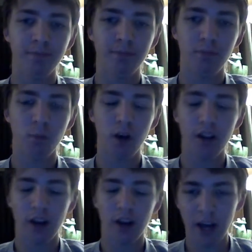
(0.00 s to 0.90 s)
What?
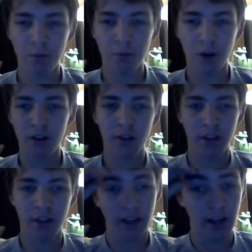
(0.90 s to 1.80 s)
I had one other
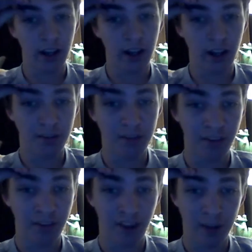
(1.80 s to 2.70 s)
thing that I liked about
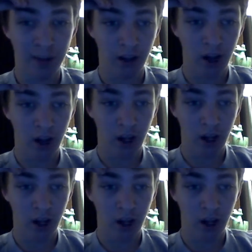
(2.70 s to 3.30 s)
the game a lot.